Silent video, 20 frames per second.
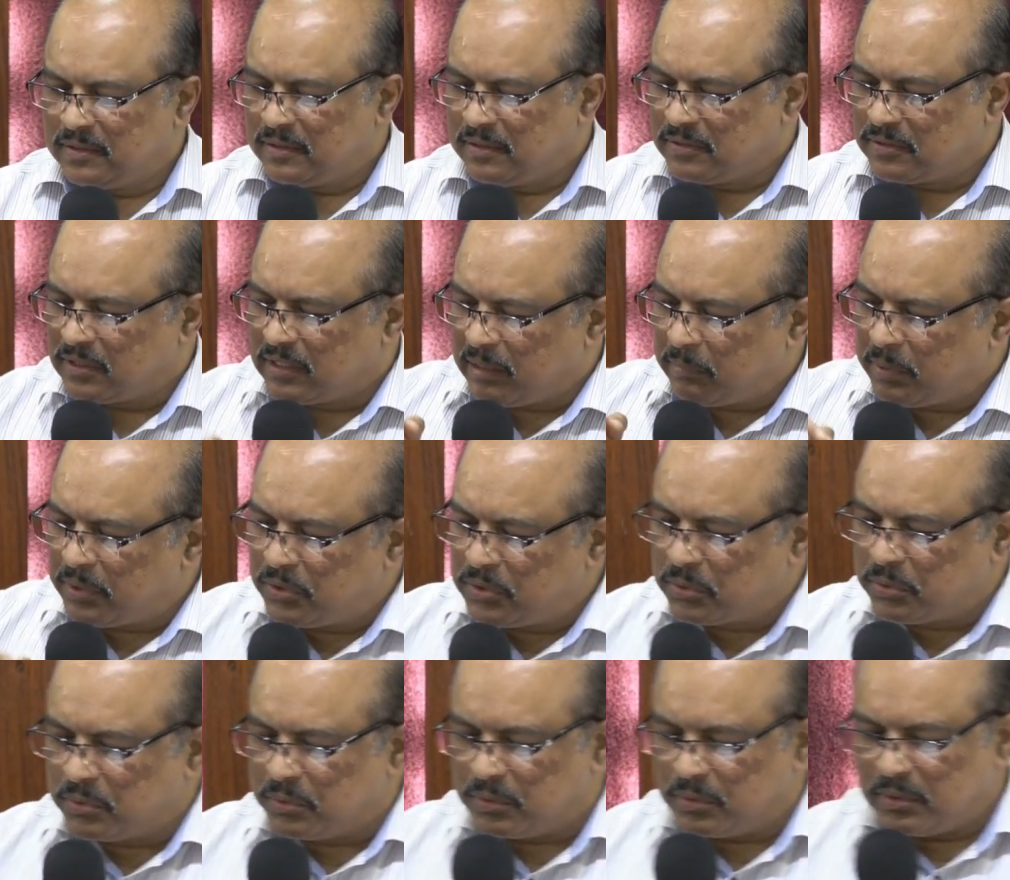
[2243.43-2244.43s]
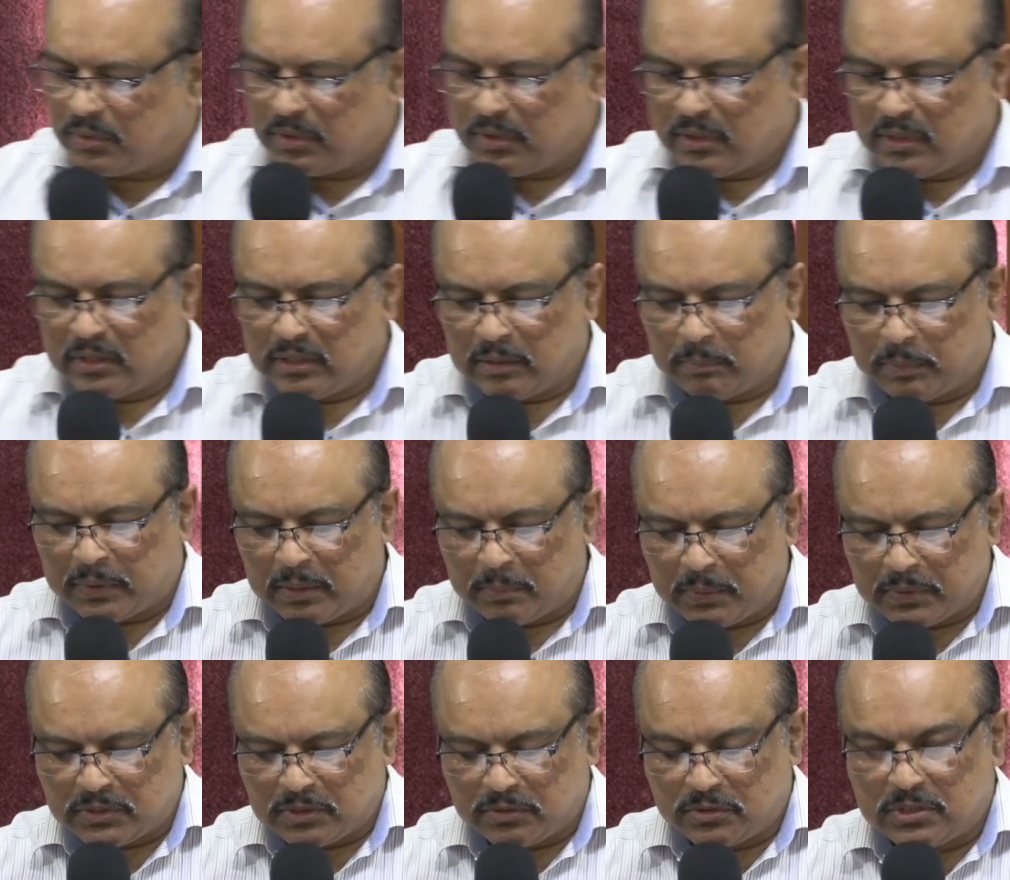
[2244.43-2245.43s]
So, number two, the
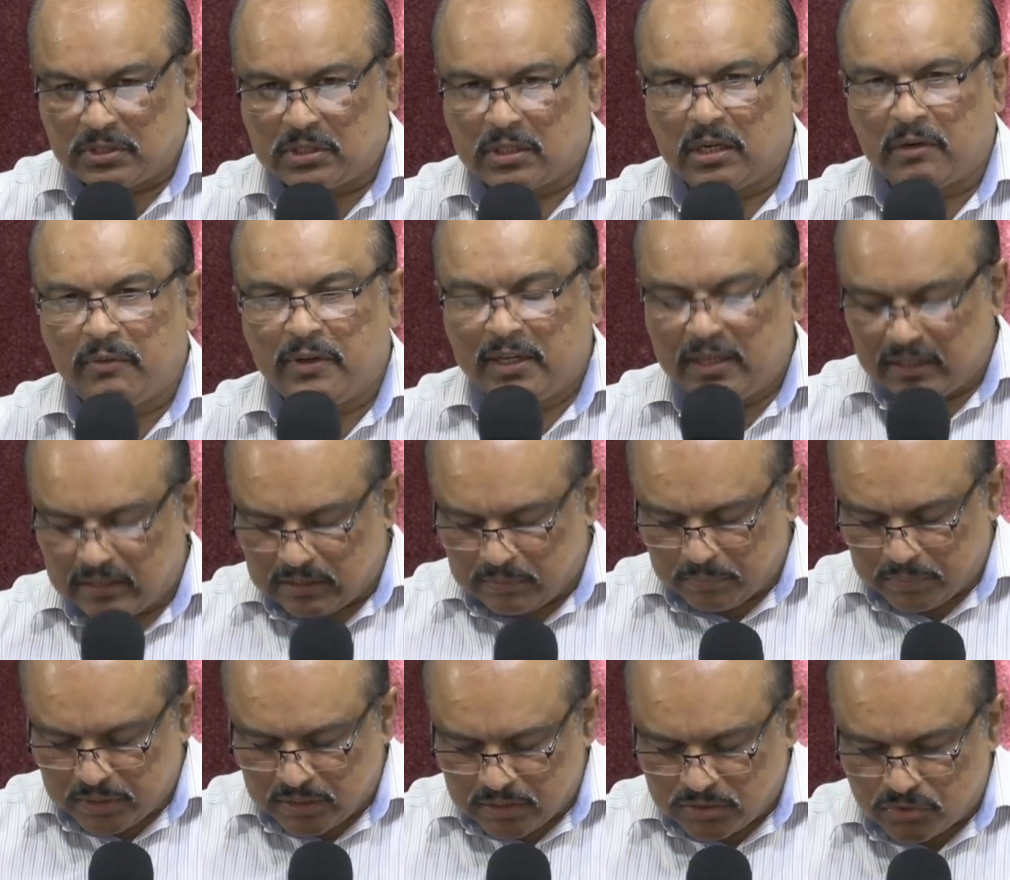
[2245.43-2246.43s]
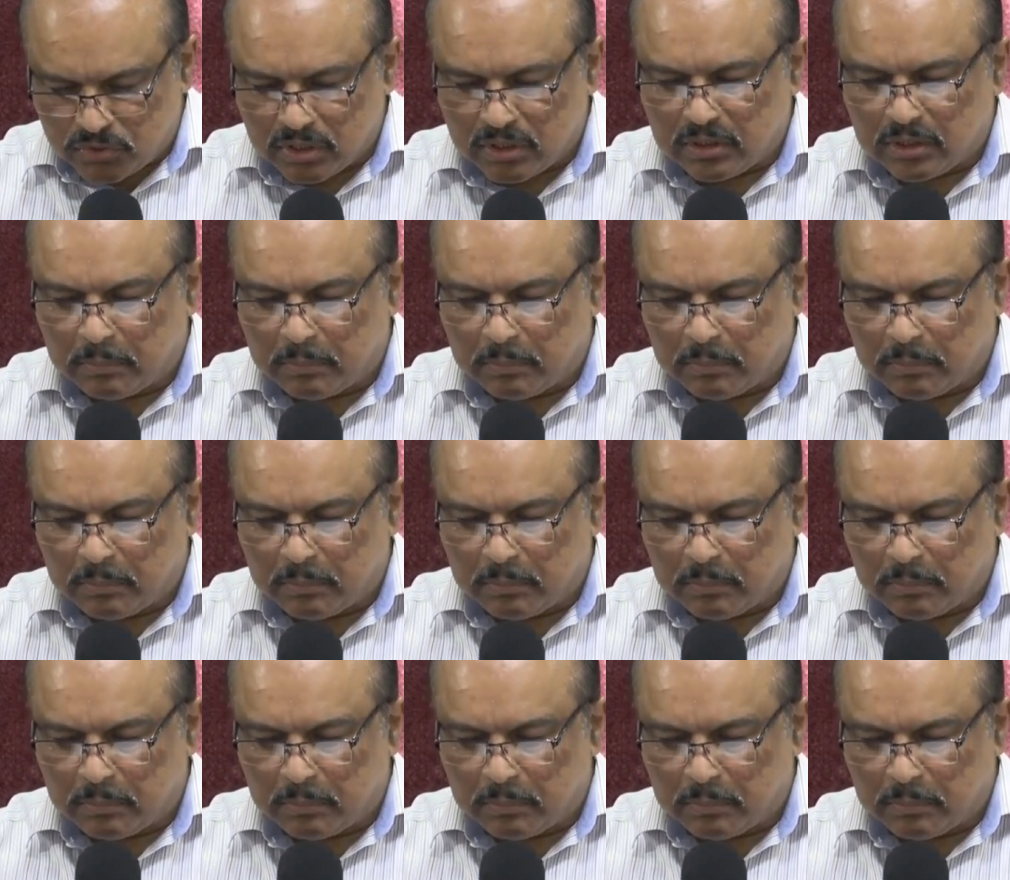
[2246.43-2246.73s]
purpose of revealing the ministry, the